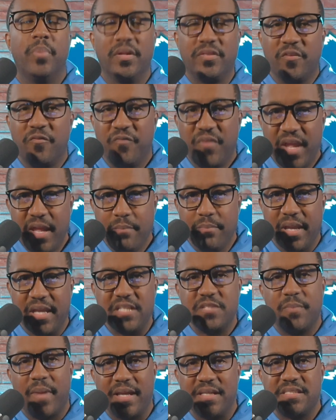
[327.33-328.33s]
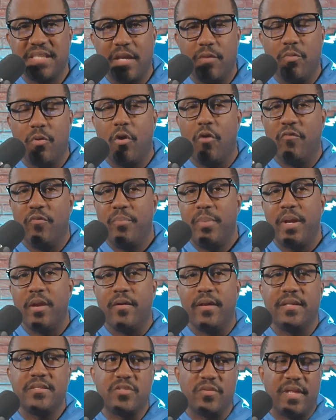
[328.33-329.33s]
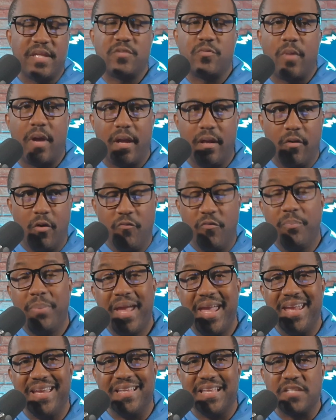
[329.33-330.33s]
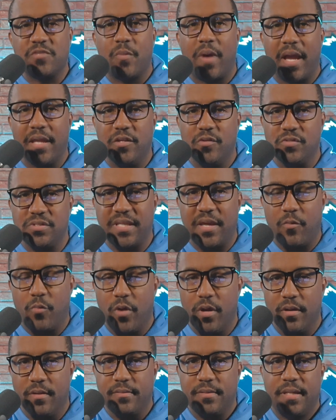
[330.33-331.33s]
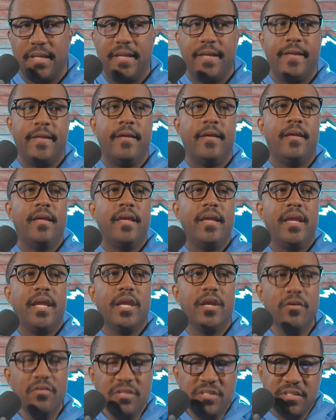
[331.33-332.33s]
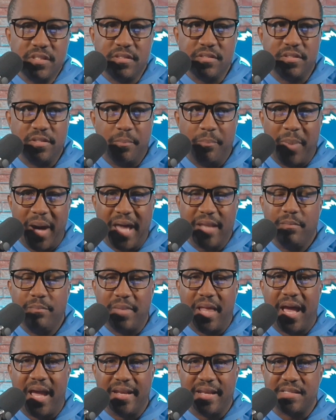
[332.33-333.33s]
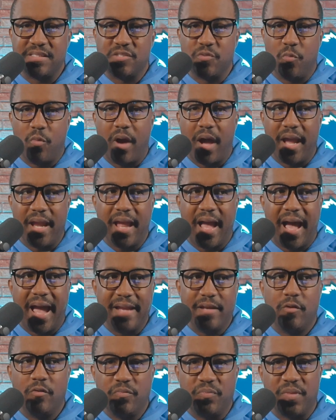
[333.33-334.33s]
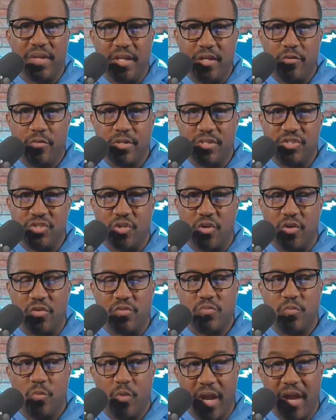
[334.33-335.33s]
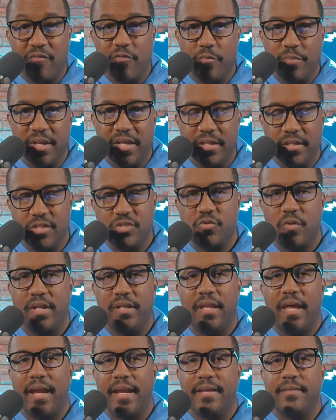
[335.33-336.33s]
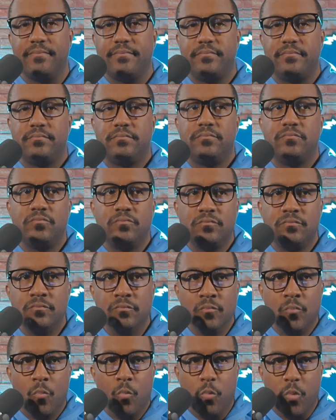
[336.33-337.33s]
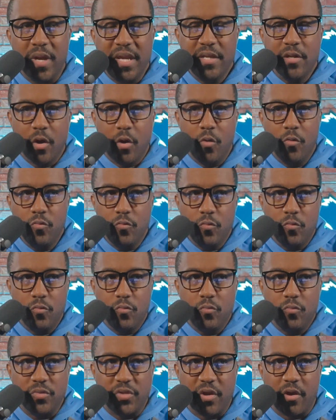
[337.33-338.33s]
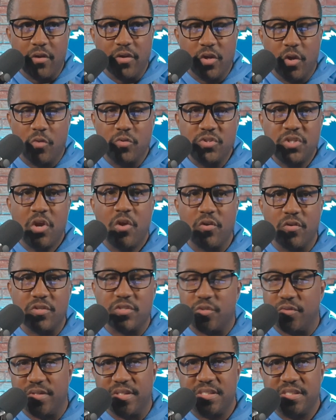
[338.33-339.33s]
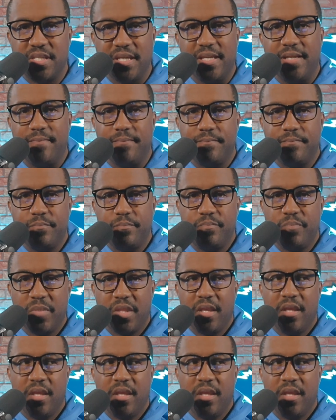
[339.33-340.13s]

But the fan base might say we're overpaying, so that's why overpaying, that's why I use that word. Here's the bottom line as to why I don't think Chris Jones will ever be a Detroit Lion. There are no turds on this team.